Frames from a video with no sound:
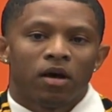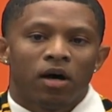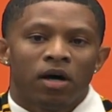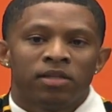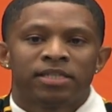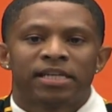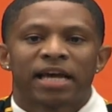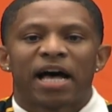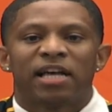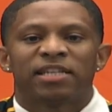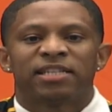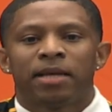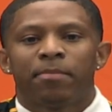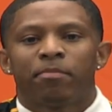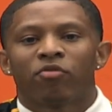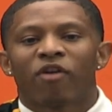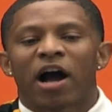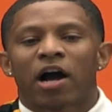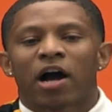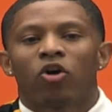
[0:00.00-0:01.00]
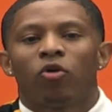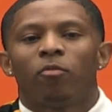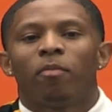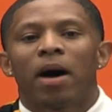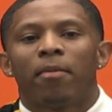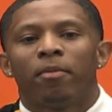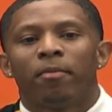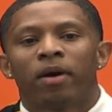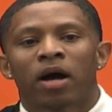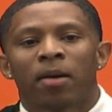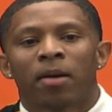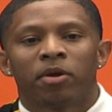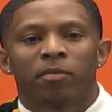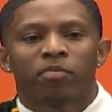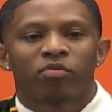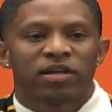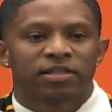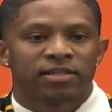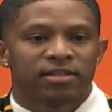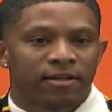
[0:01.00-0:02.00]
until I seen Barack Obama become the
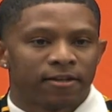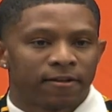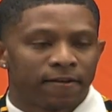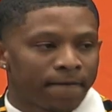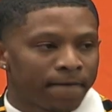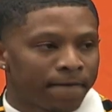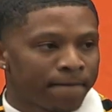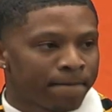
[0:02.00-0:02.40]
president.